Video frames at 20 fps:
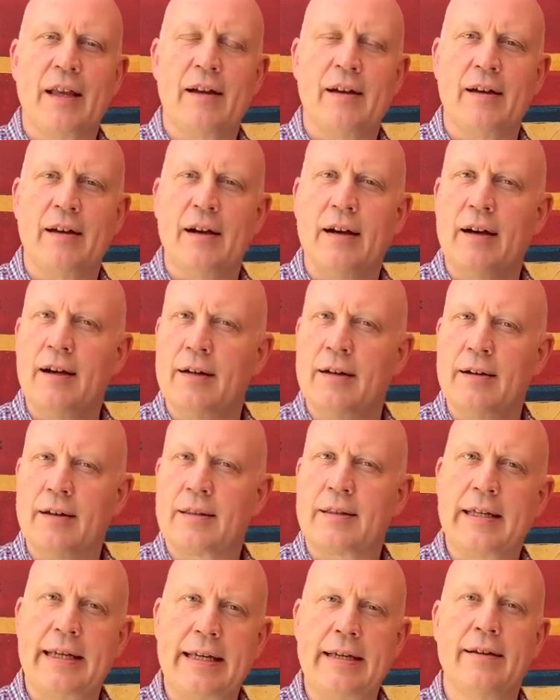uh,
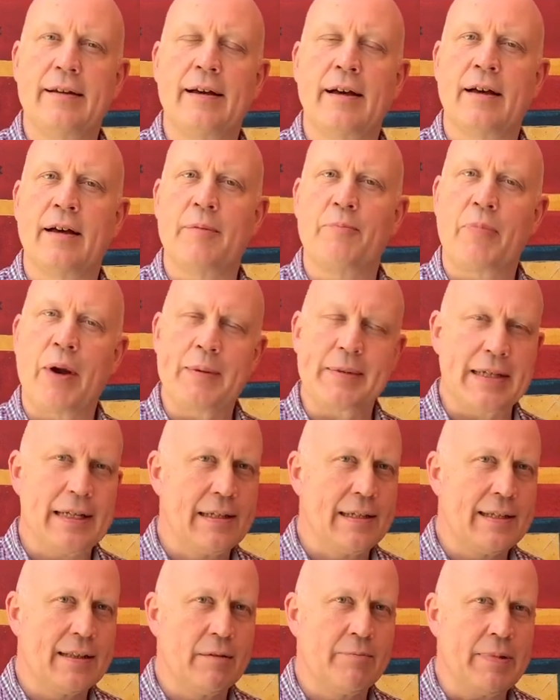earthy, uh, perhaps a
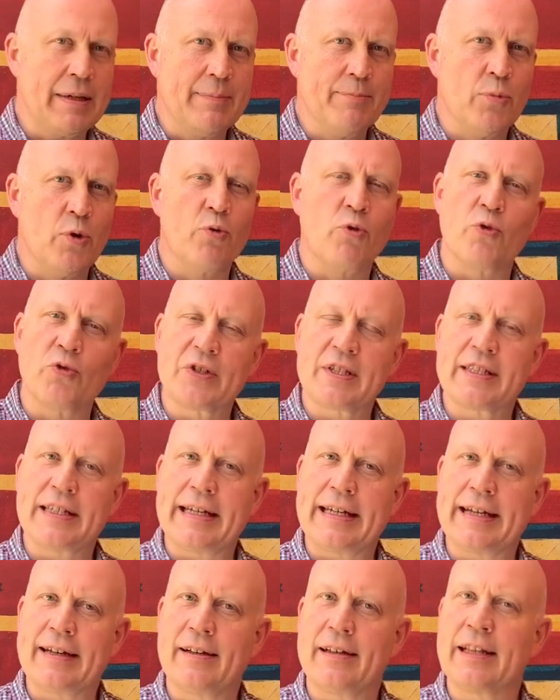little bit more austere,